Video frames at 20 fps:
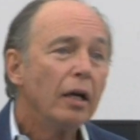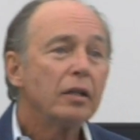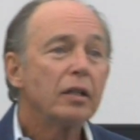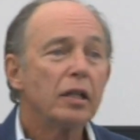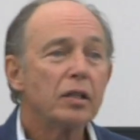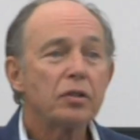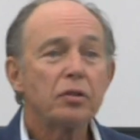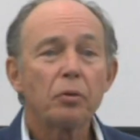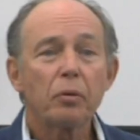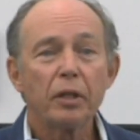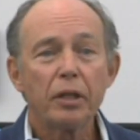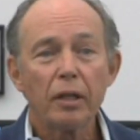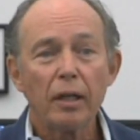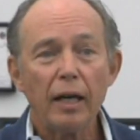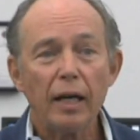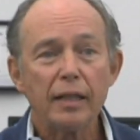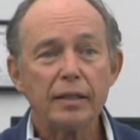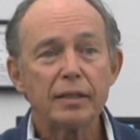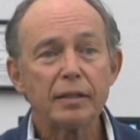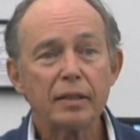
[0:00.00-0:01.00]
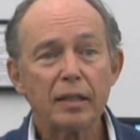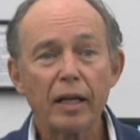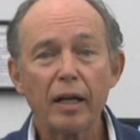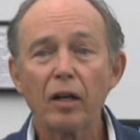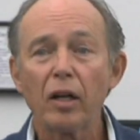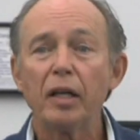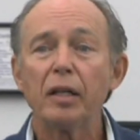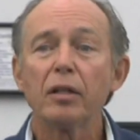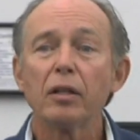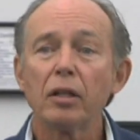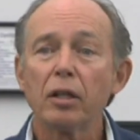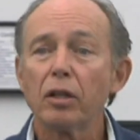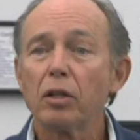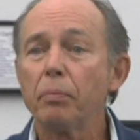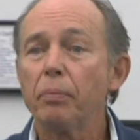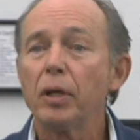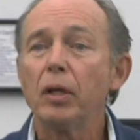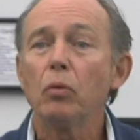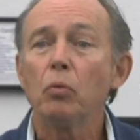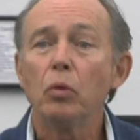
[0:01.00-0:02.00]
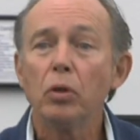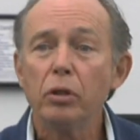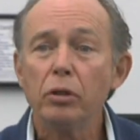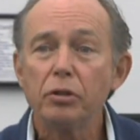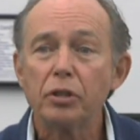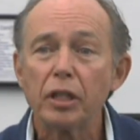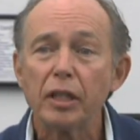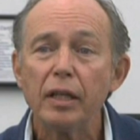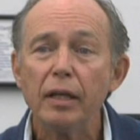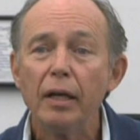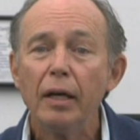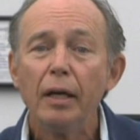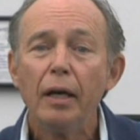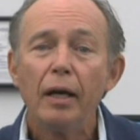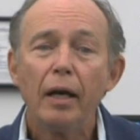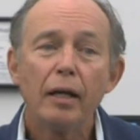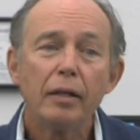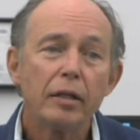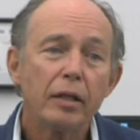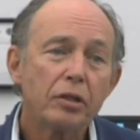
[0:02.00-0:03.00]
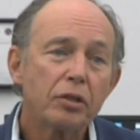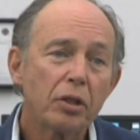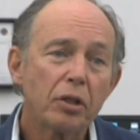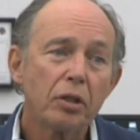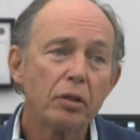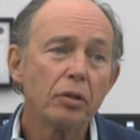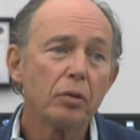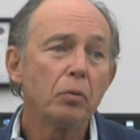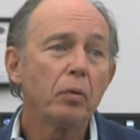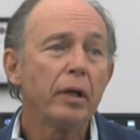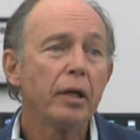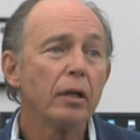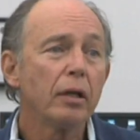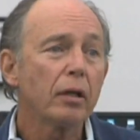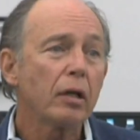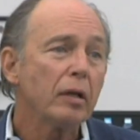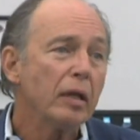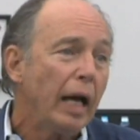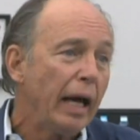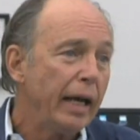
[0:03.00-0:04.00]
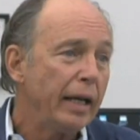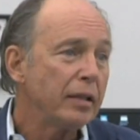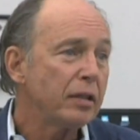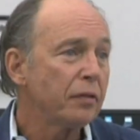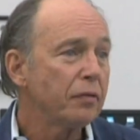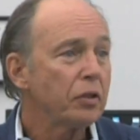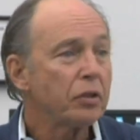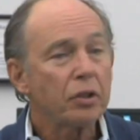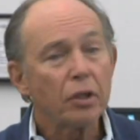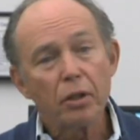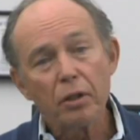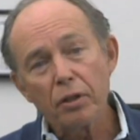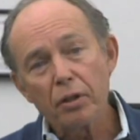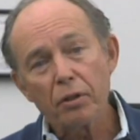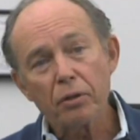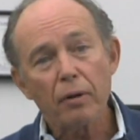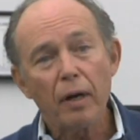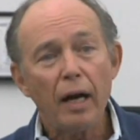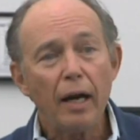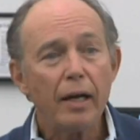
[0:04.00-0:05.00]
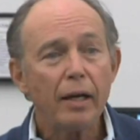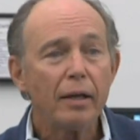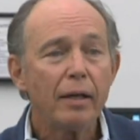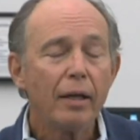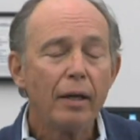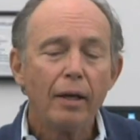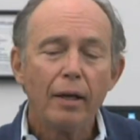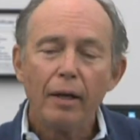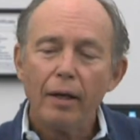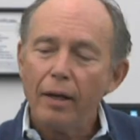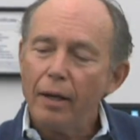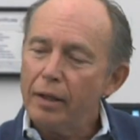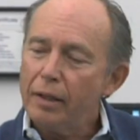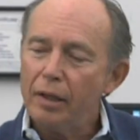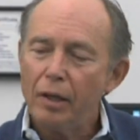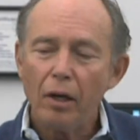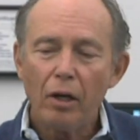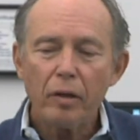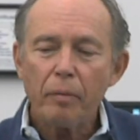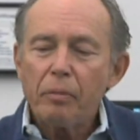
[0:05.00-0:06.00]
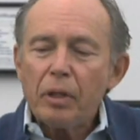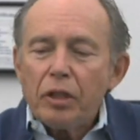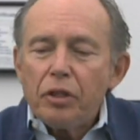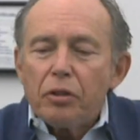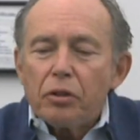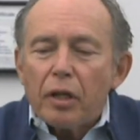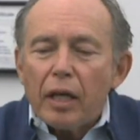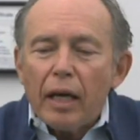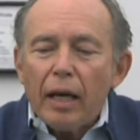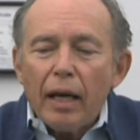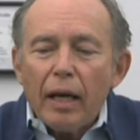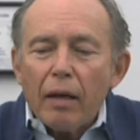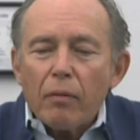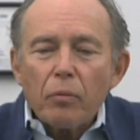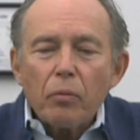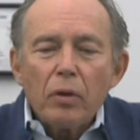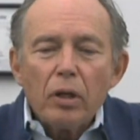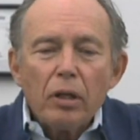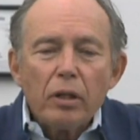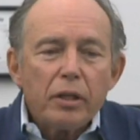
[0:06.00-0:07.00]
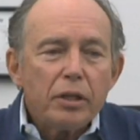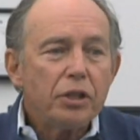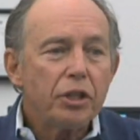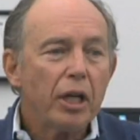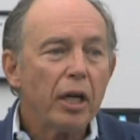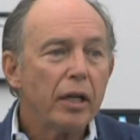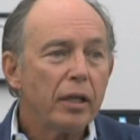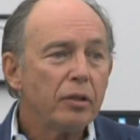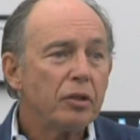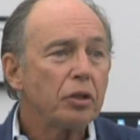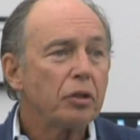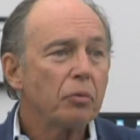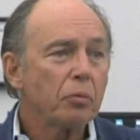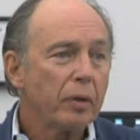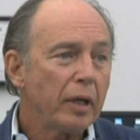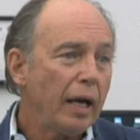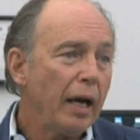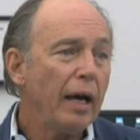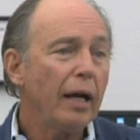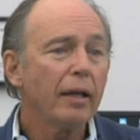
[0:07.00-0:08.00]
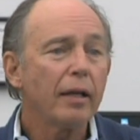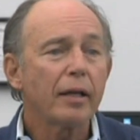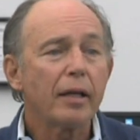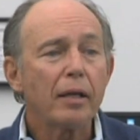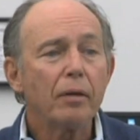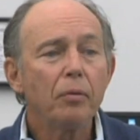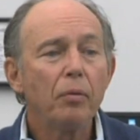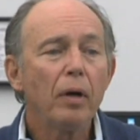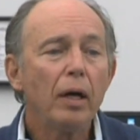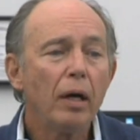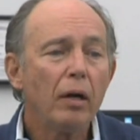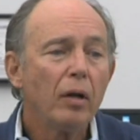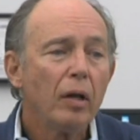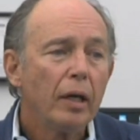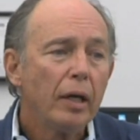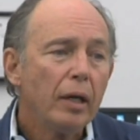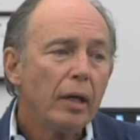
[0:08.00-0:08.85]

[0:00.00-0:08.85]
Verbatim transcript: doesn't realize that they're getting a little bit woozy and they turn the wheel an eighth of a turn to the right, you know, I mean, you can't really change reality. Well,